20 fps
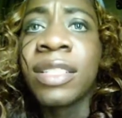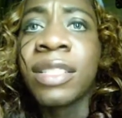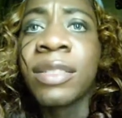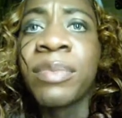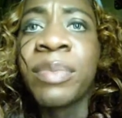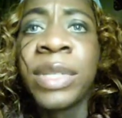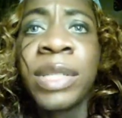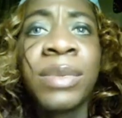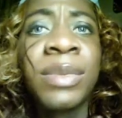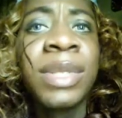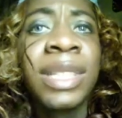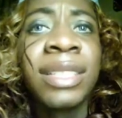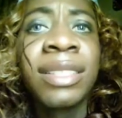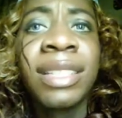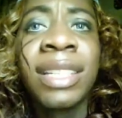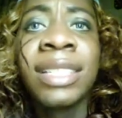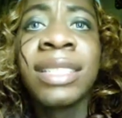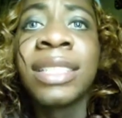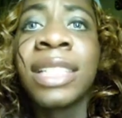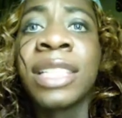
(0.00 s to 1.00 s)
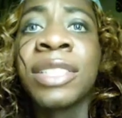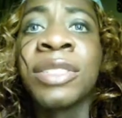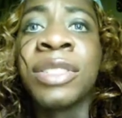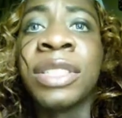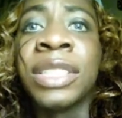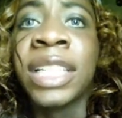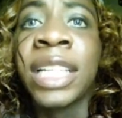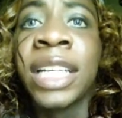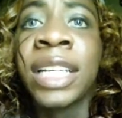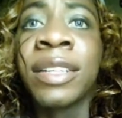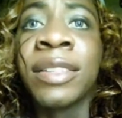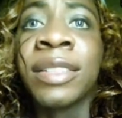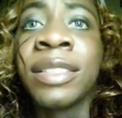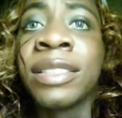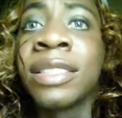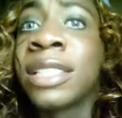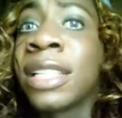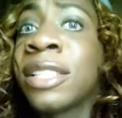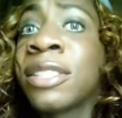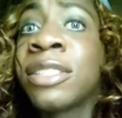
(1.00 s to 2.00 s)
People like that is actually caring.
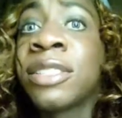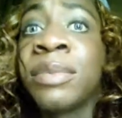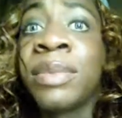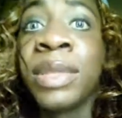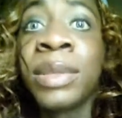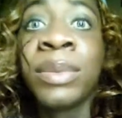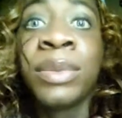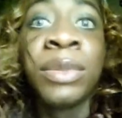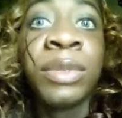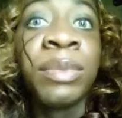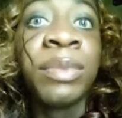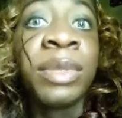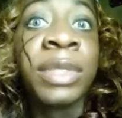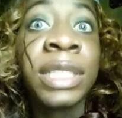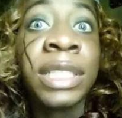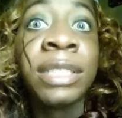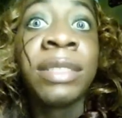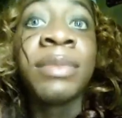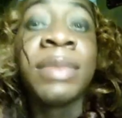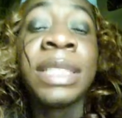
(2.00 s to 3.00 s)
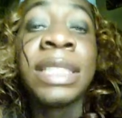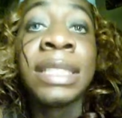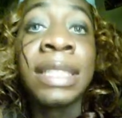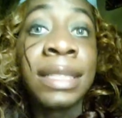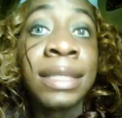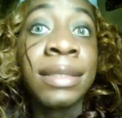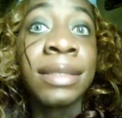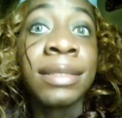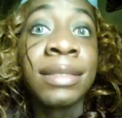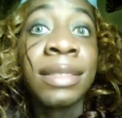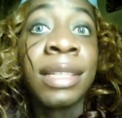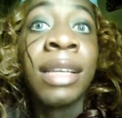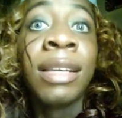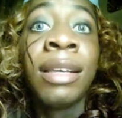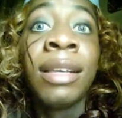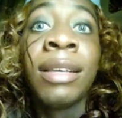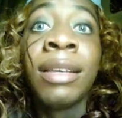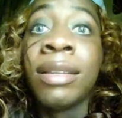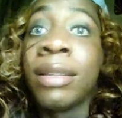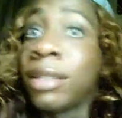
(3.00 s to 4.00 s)
It's actually people who pretend to be nice
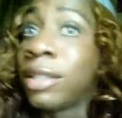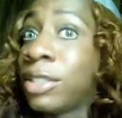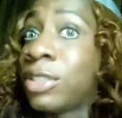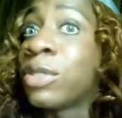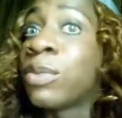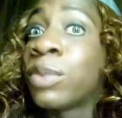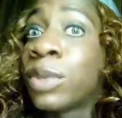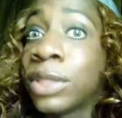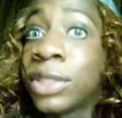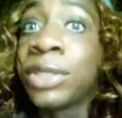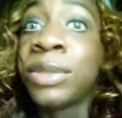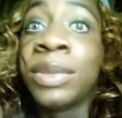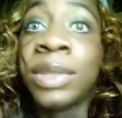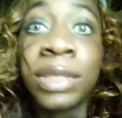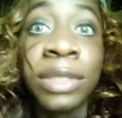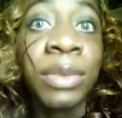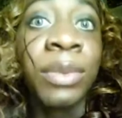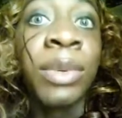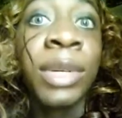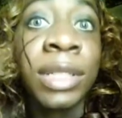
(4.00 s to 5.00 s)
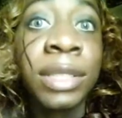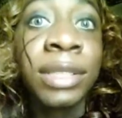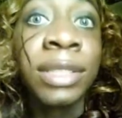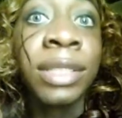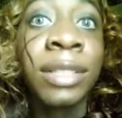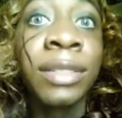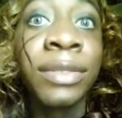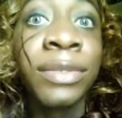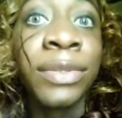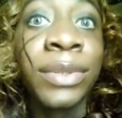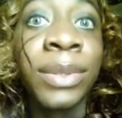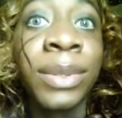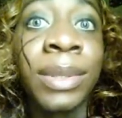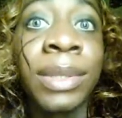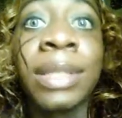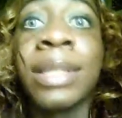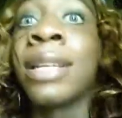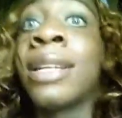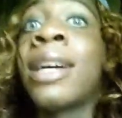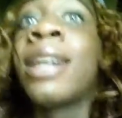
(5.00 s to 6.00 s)
is the ones you need to watch out for.
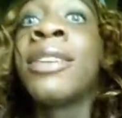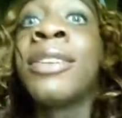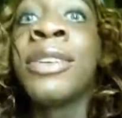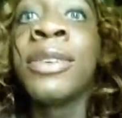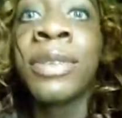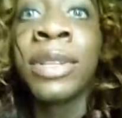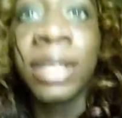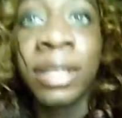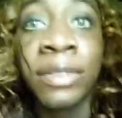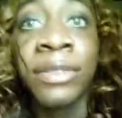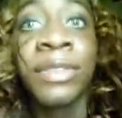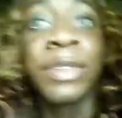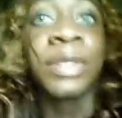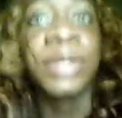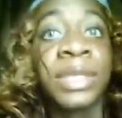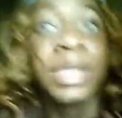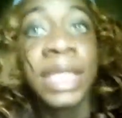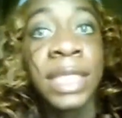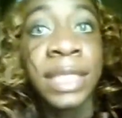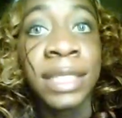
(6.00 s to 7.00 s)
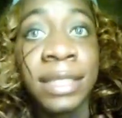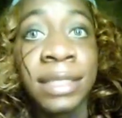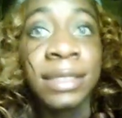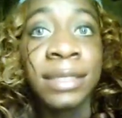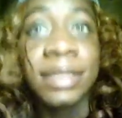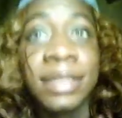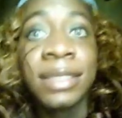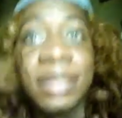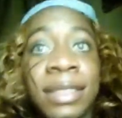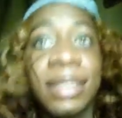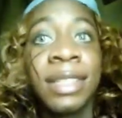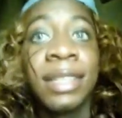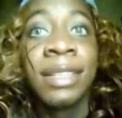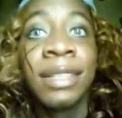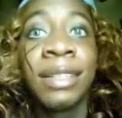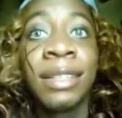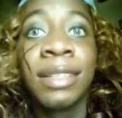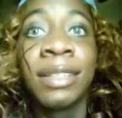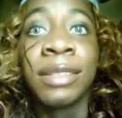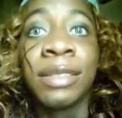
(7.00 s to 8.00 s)
And I know that firsthand.
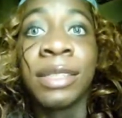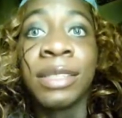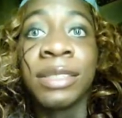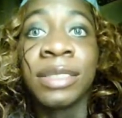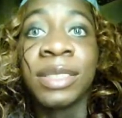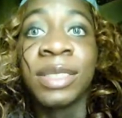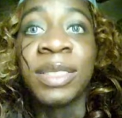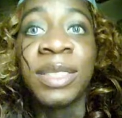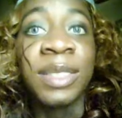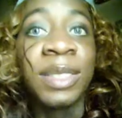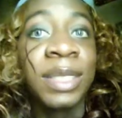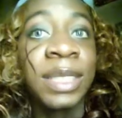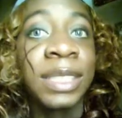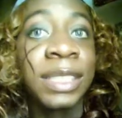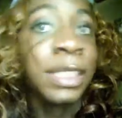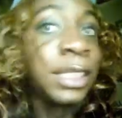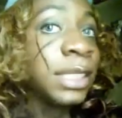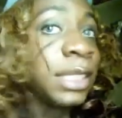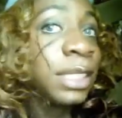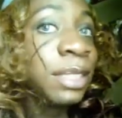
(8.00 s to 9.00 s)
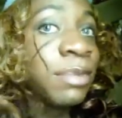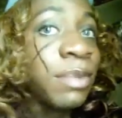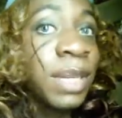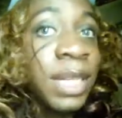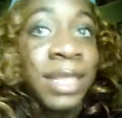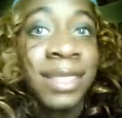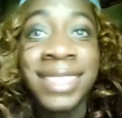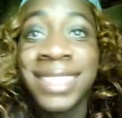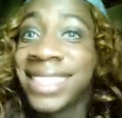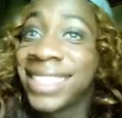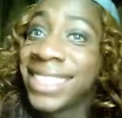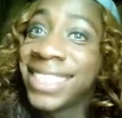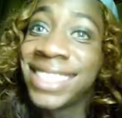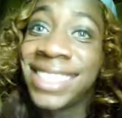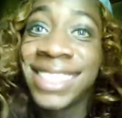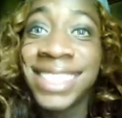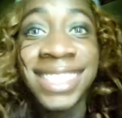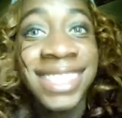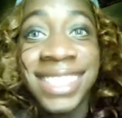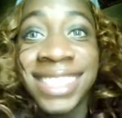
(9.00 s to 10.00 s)
You know, like Jeannie Mai,
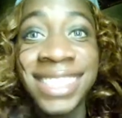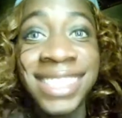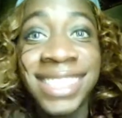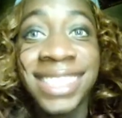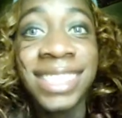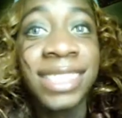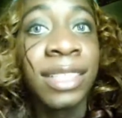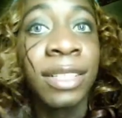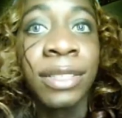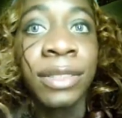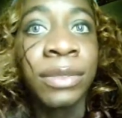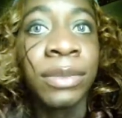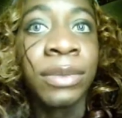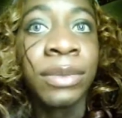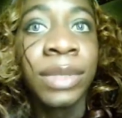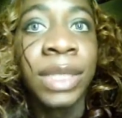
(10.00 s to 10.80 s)
you know,